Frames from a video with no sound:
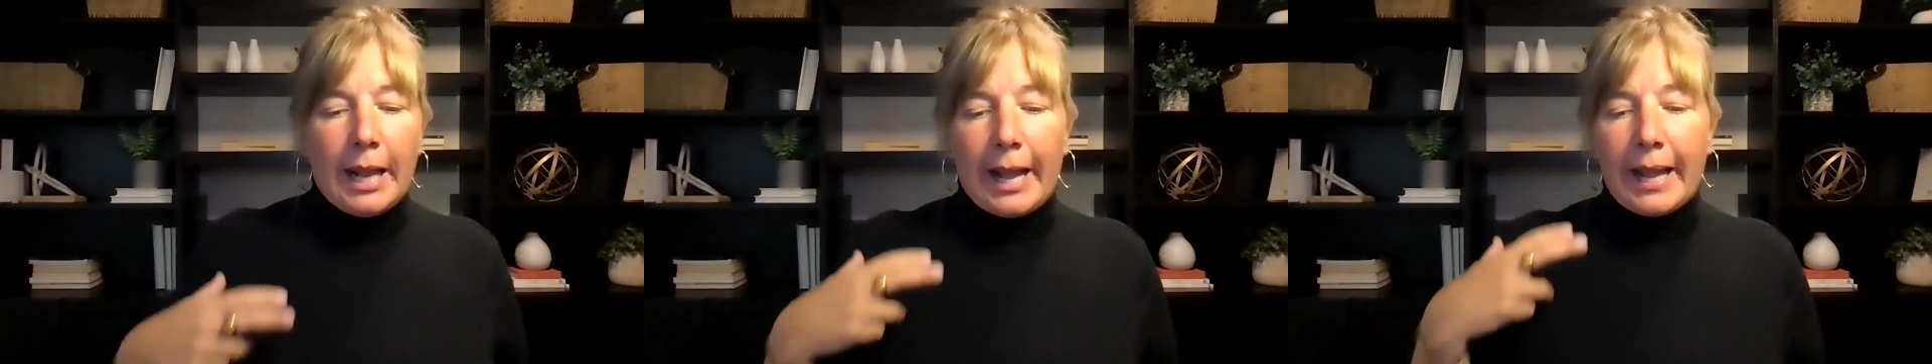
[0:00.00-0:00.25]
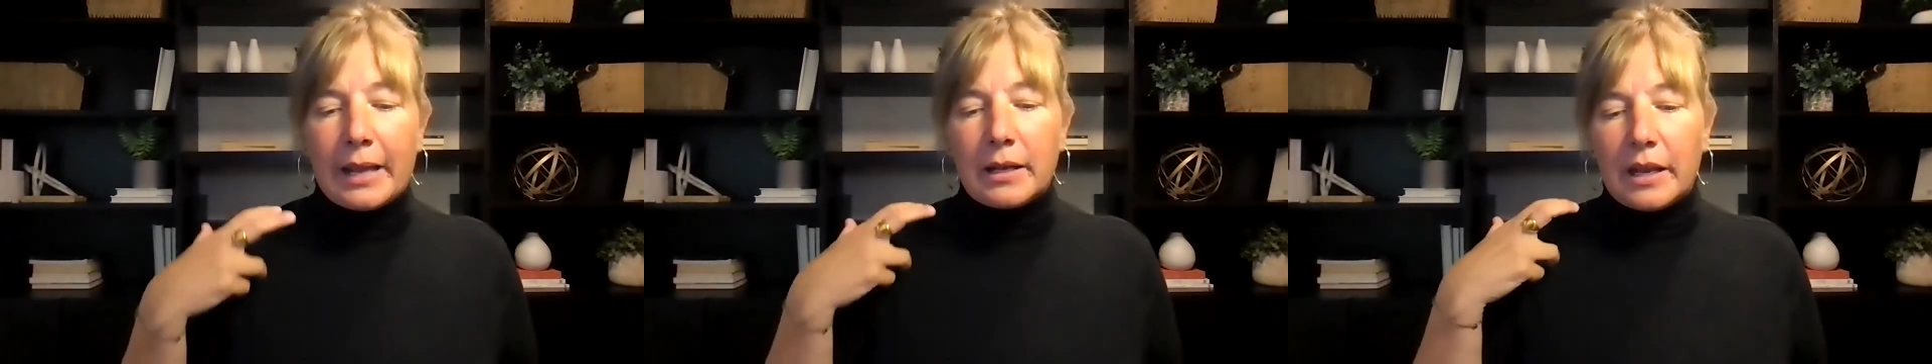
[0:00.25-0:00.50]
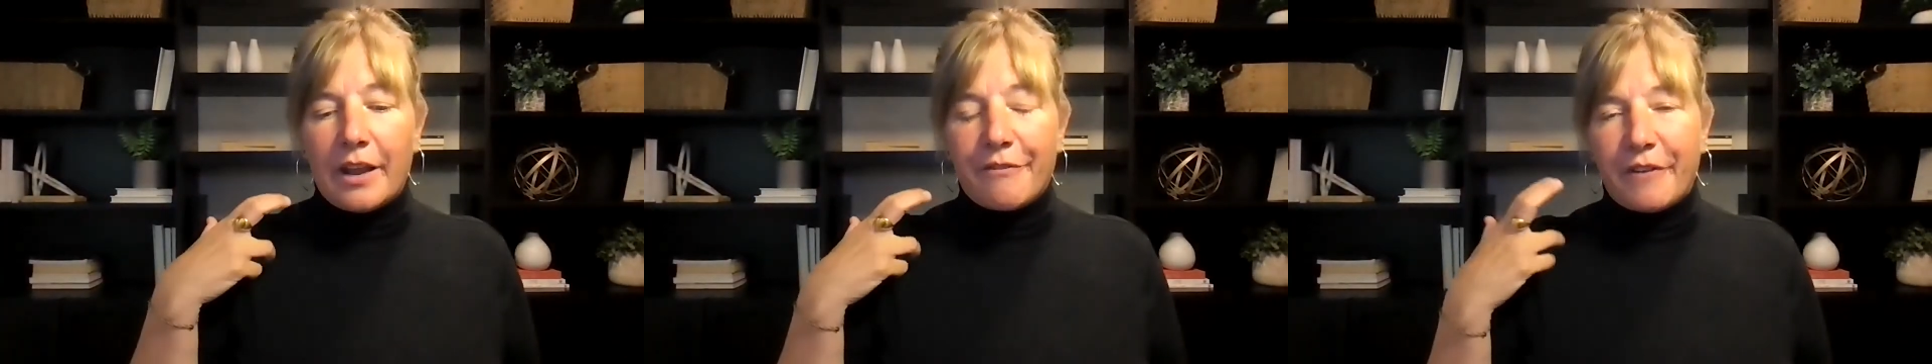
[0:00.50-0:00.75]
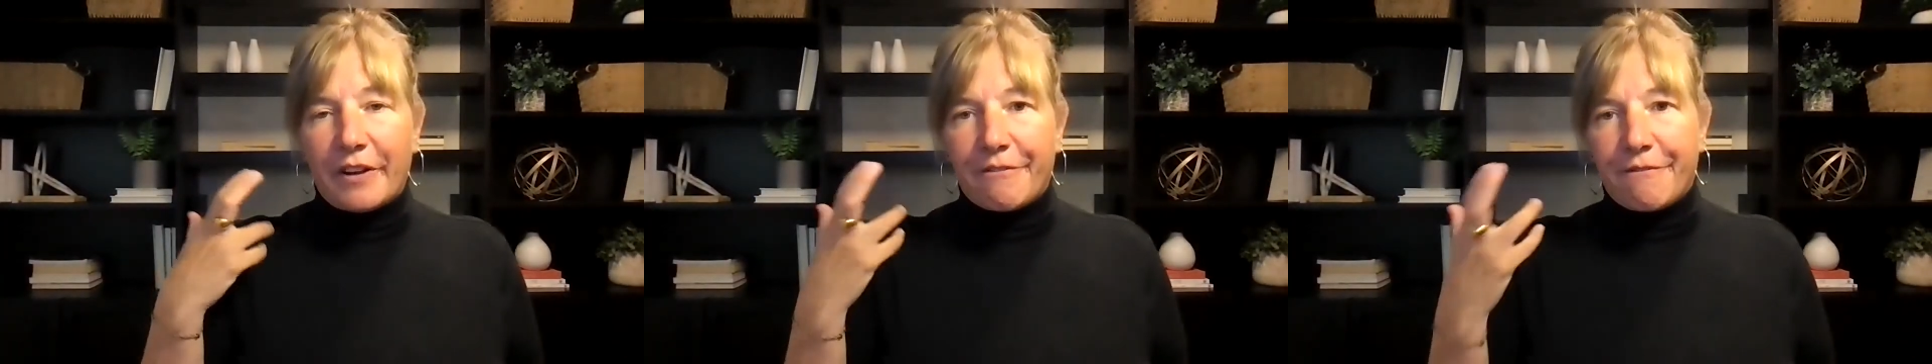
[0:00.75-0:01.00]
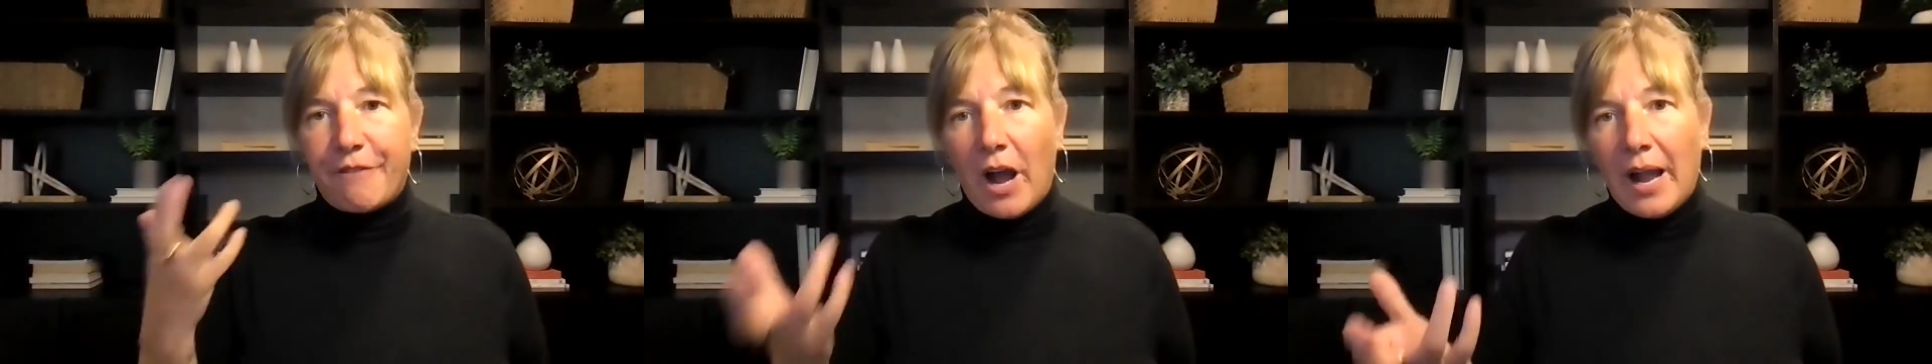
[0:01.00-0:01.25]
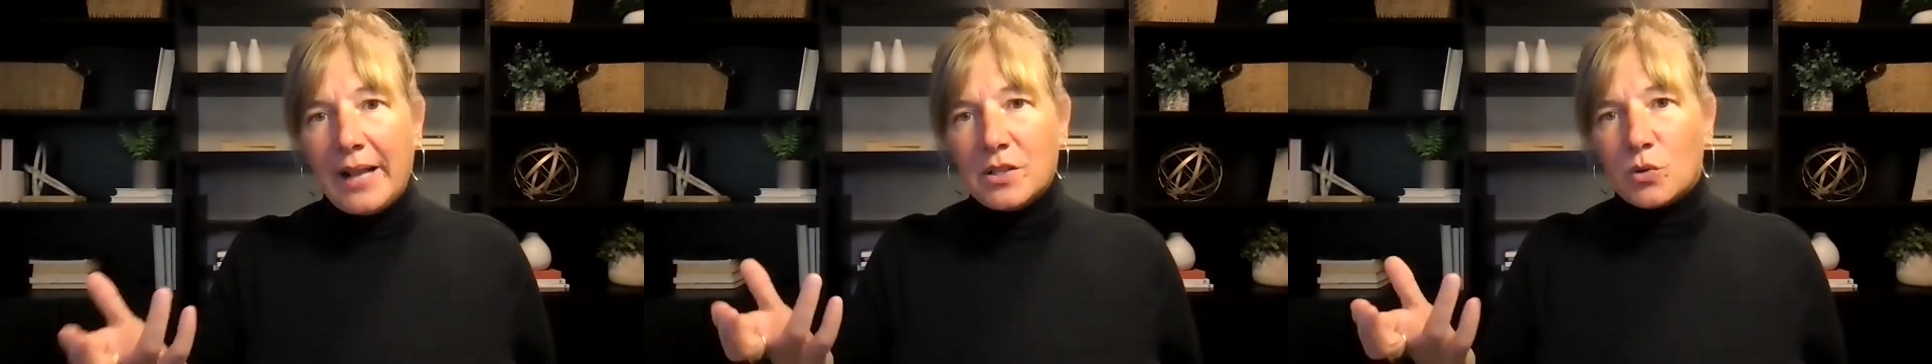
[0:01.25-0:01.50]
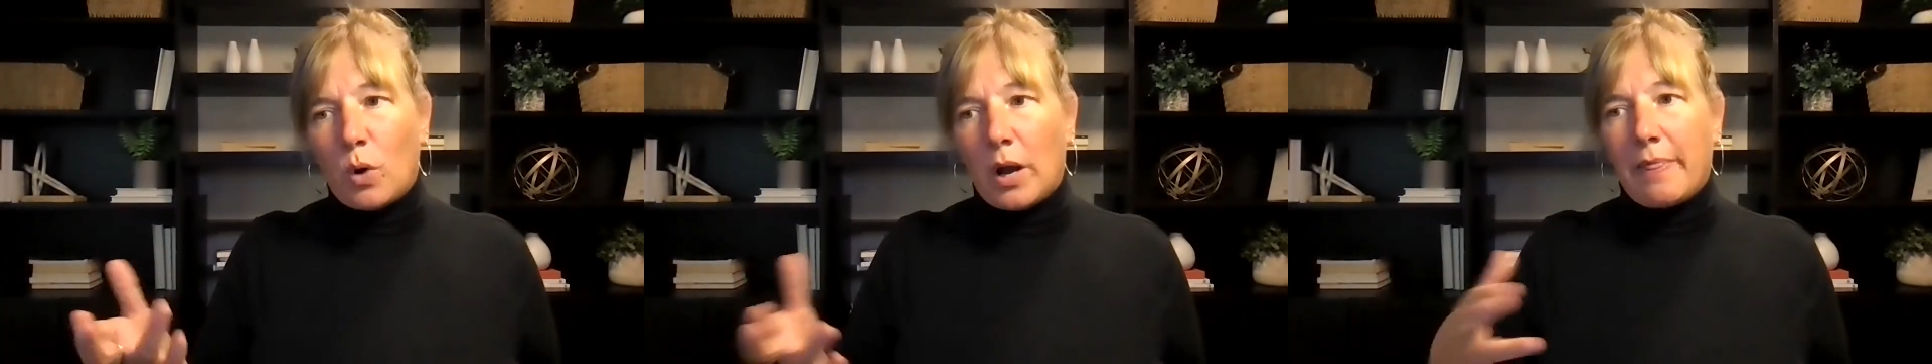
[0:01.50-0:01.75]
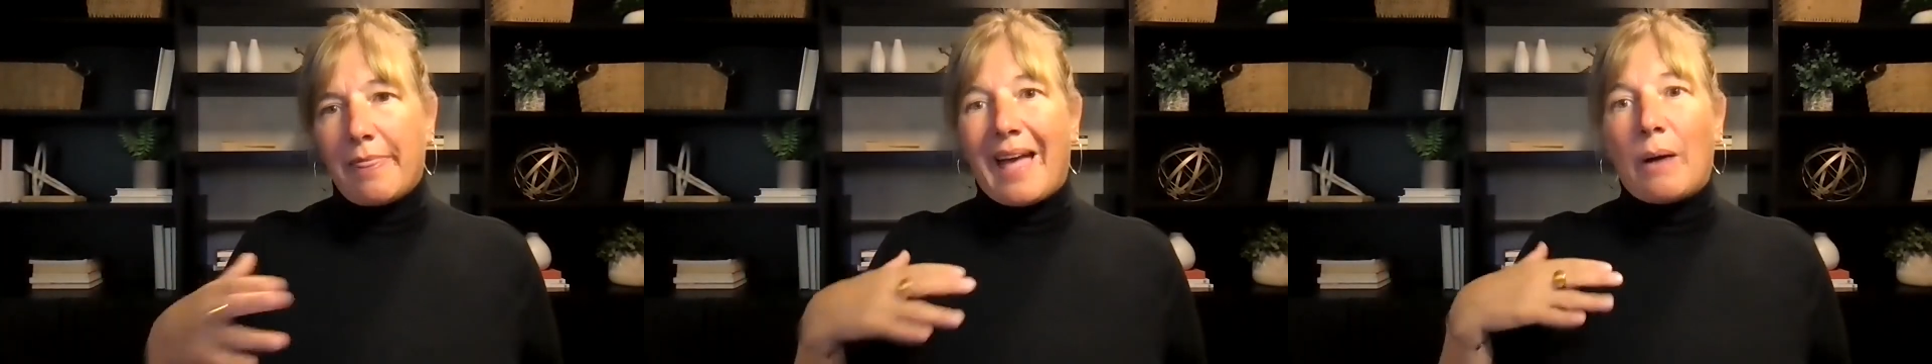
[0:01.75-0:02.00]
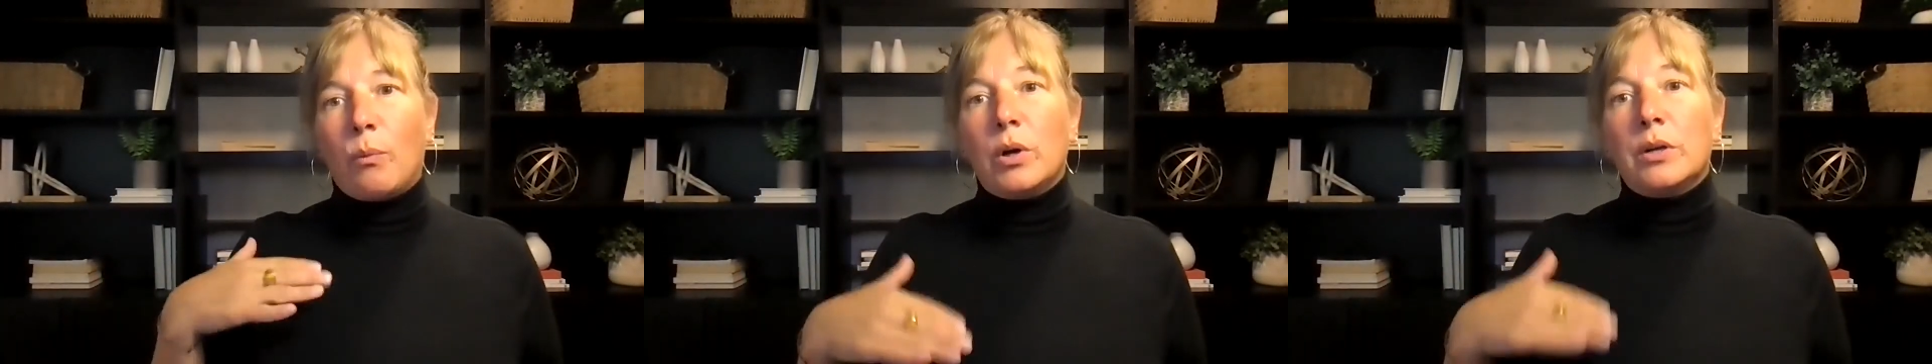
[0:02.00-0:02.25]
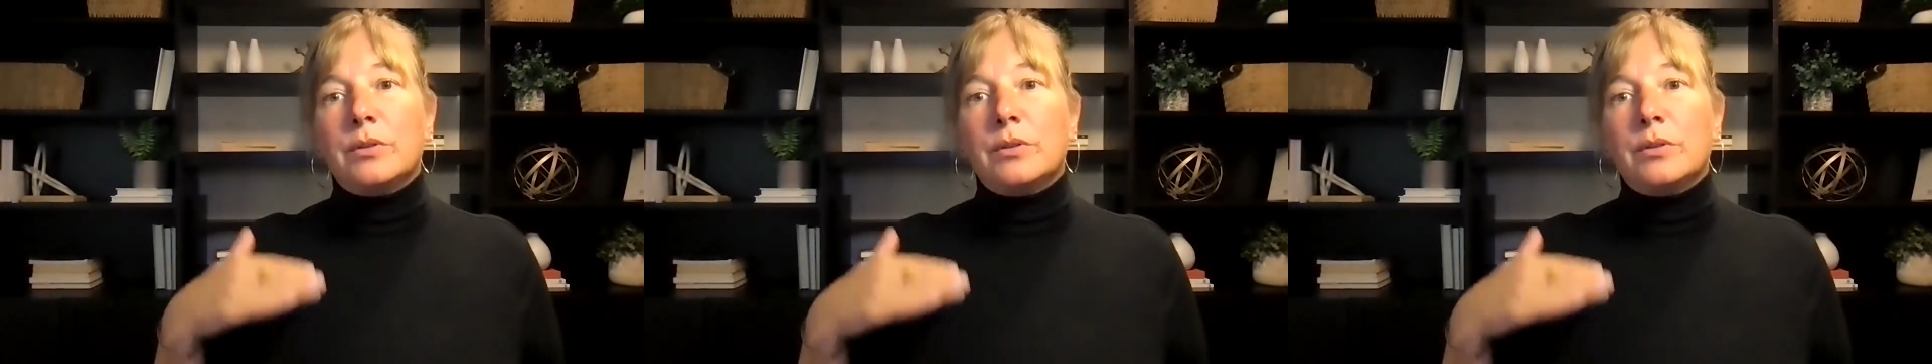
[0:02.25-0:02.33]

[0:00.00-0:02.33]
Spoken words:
And if it finds one that will